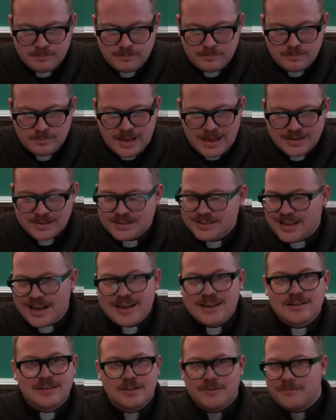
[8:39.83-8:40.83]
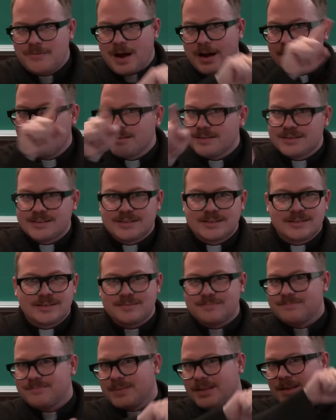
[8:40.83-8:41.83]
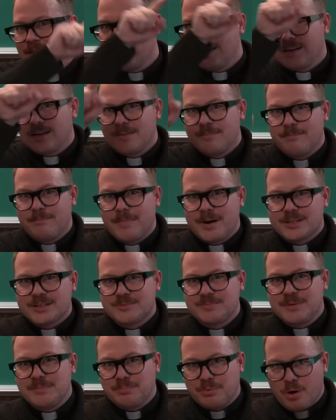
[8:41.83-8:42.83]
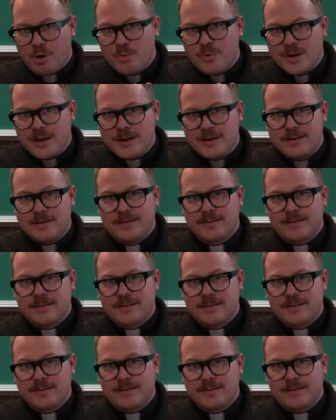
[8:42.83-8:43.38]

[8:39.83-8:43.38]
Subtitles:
that cycle of violence must be broken.